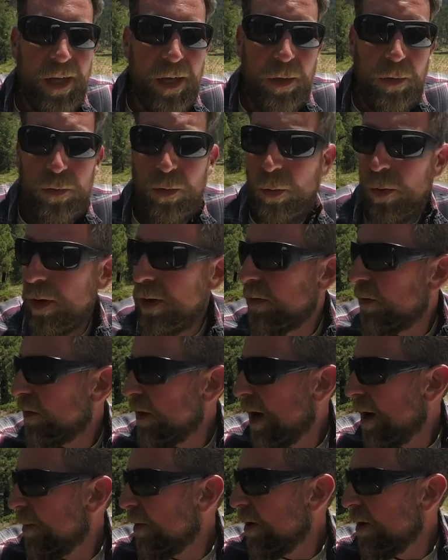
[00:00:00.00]
So we're going to
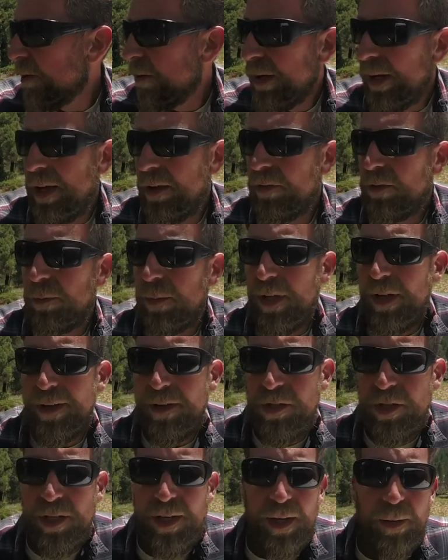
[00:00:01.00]
stop here, we're going to have some
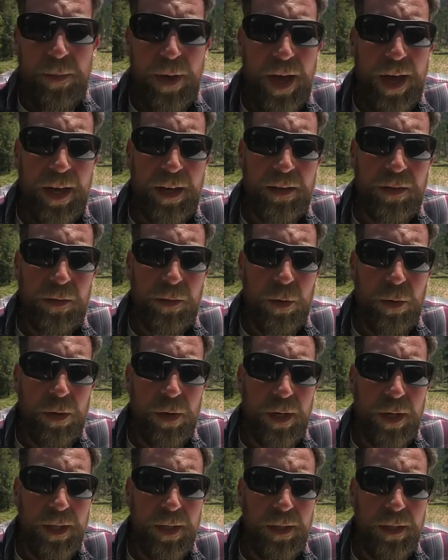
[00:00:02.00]
lunch, kick back and soak
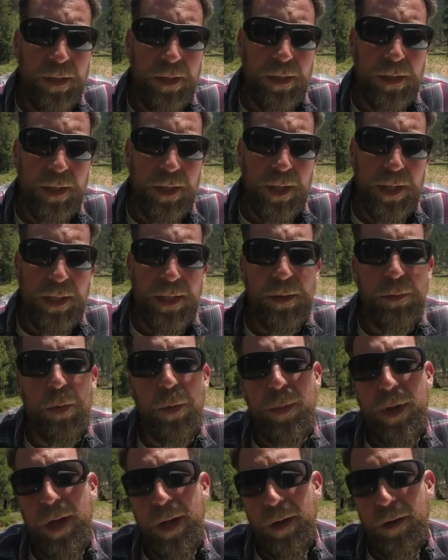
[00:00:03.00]
it in, and then
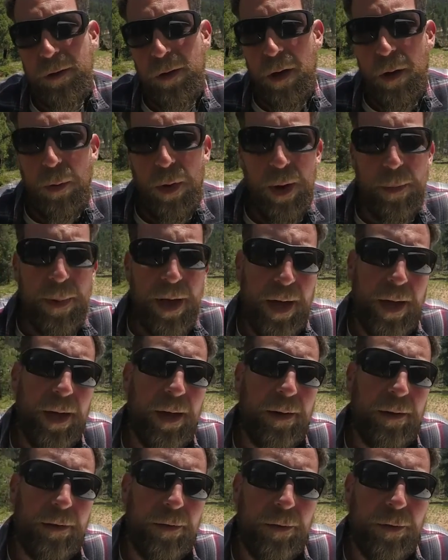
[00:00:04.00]
we'll meander our way back
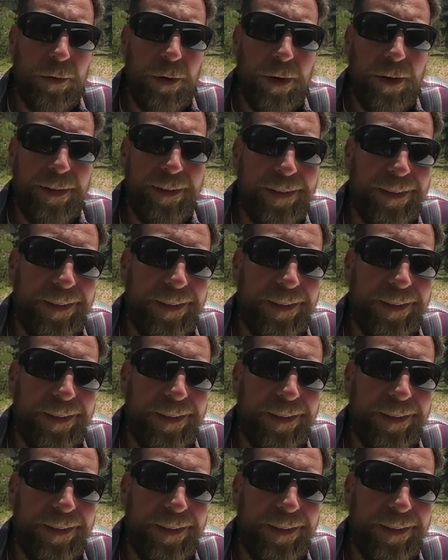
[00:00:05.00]
out of this trail.